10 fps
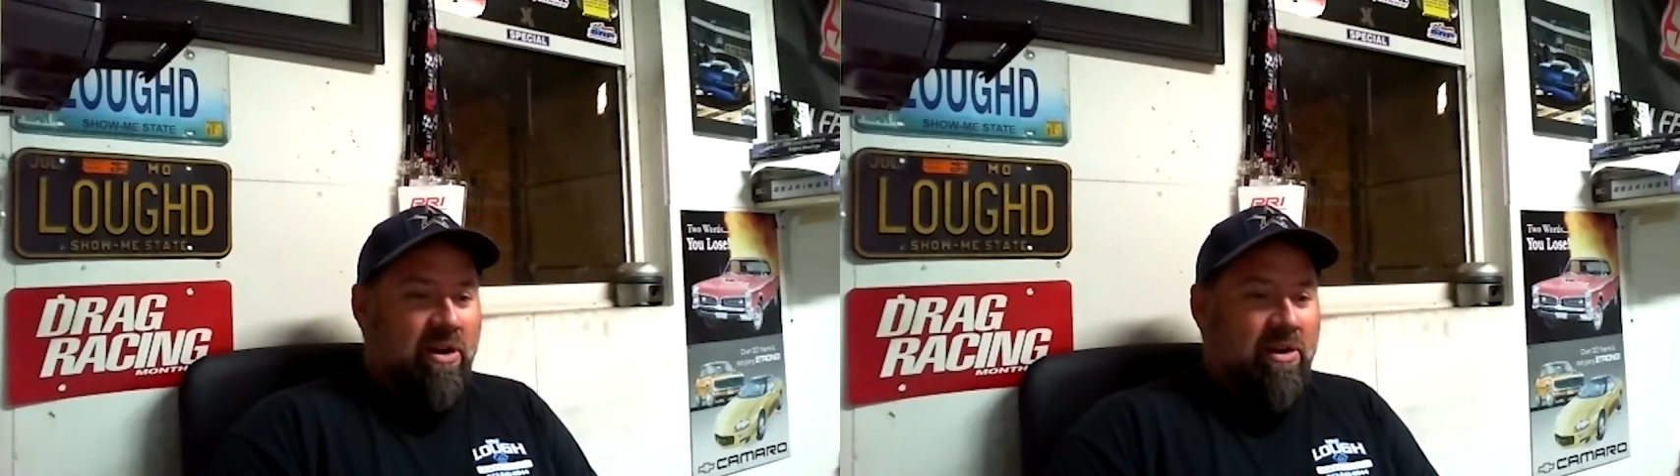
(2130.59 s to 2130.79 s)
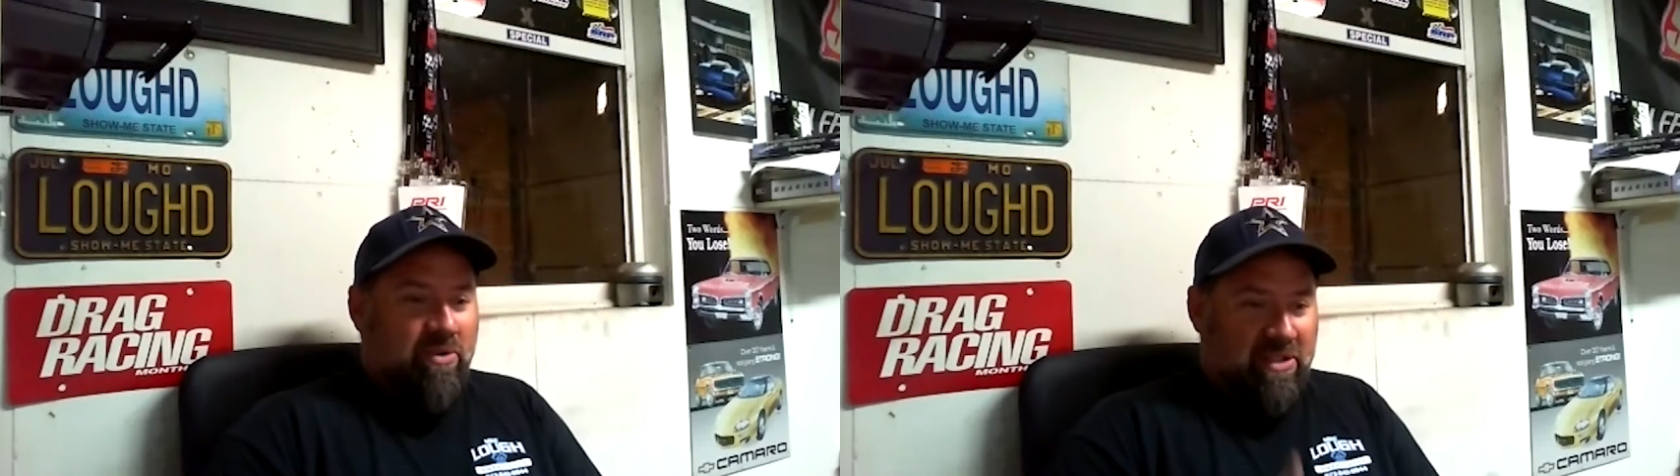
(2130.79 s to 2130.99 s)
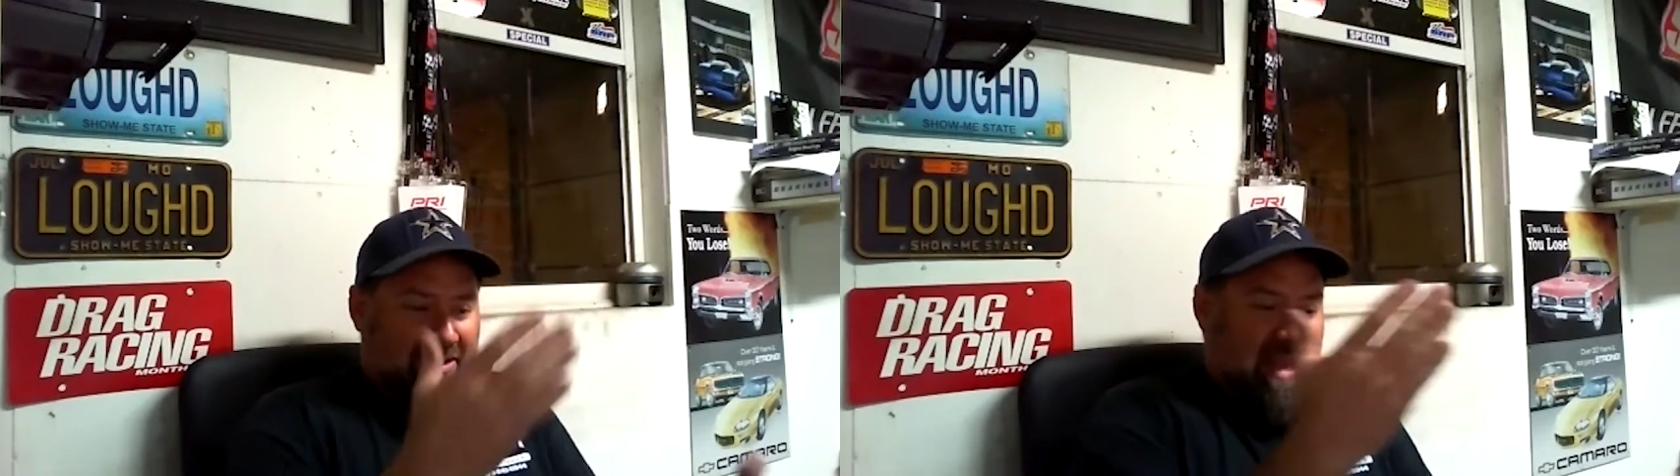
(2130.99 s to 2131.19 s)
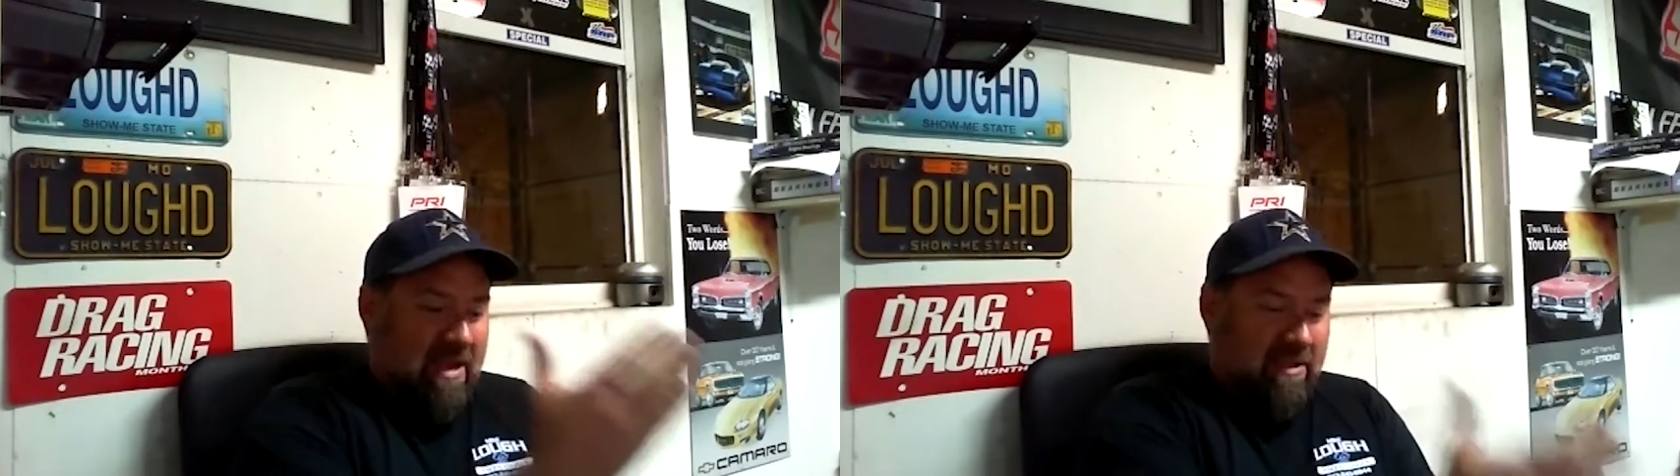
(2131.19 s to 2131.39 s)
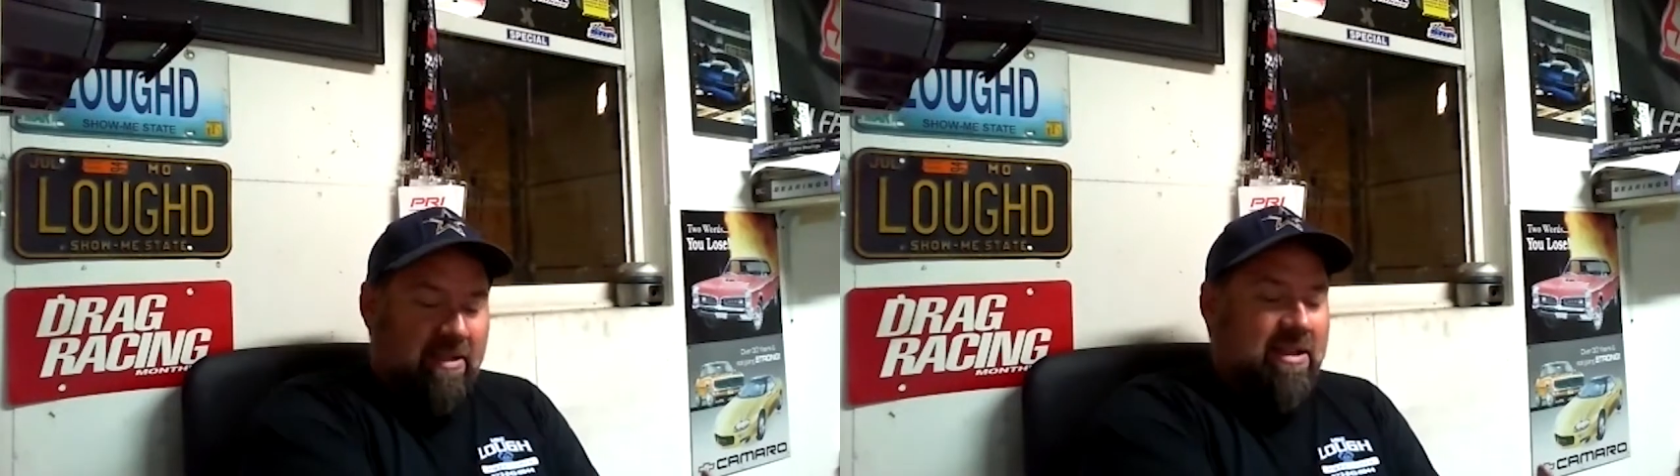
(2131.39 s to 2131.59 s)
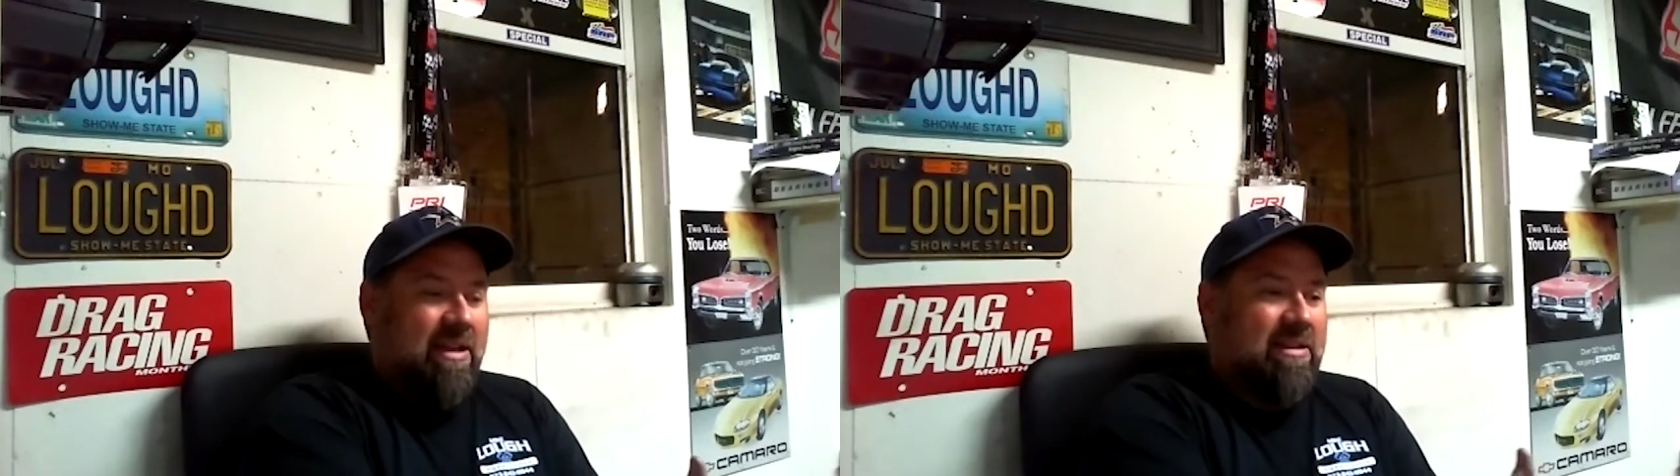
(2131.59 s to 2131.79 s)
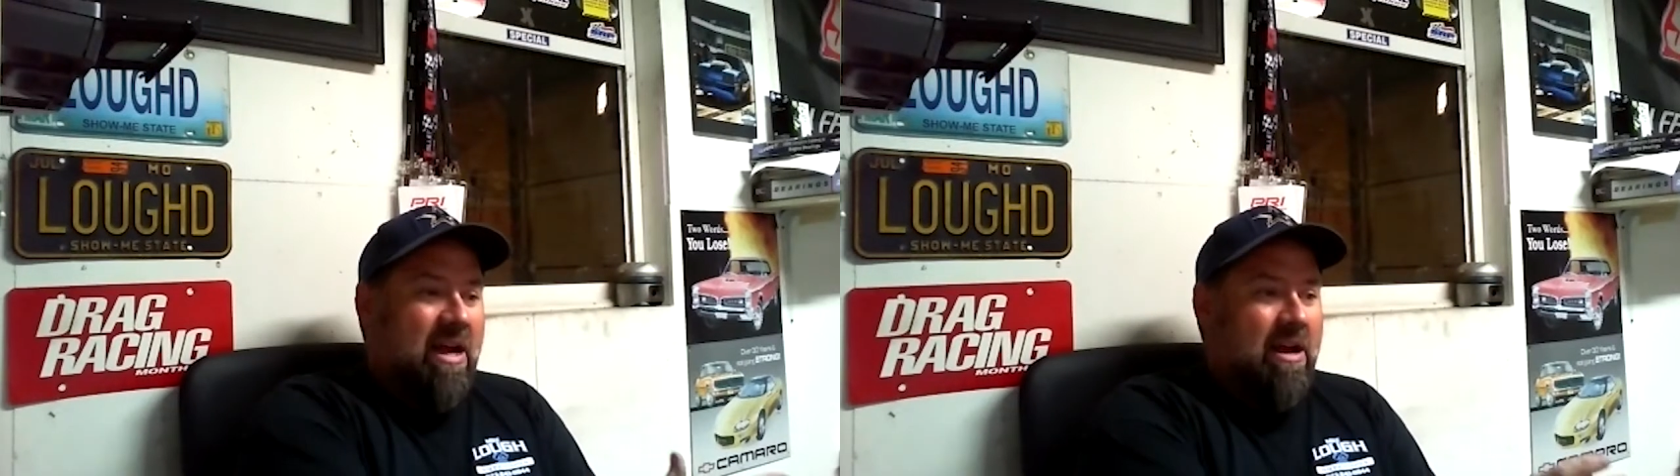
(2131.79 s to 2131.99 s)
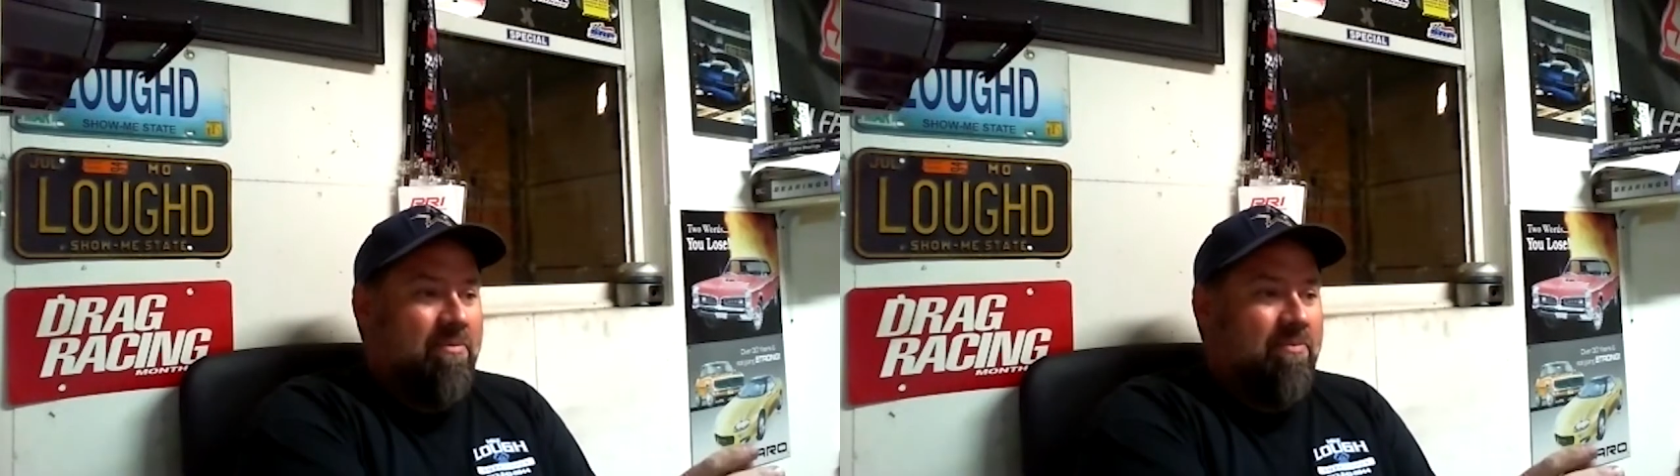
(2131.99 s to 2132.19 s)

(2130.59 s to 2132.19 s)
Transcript: It was exactly at that time.